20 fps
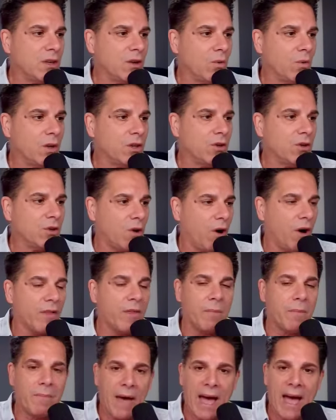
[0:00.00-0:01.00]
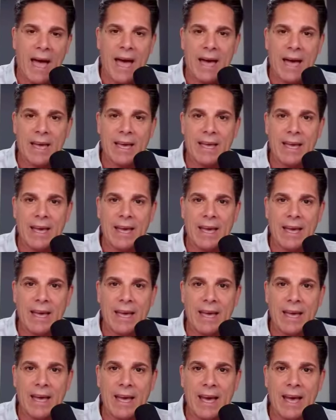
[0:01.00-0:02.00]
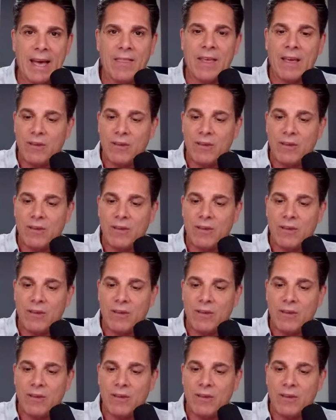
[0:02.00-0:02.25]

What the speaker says: when you call them back and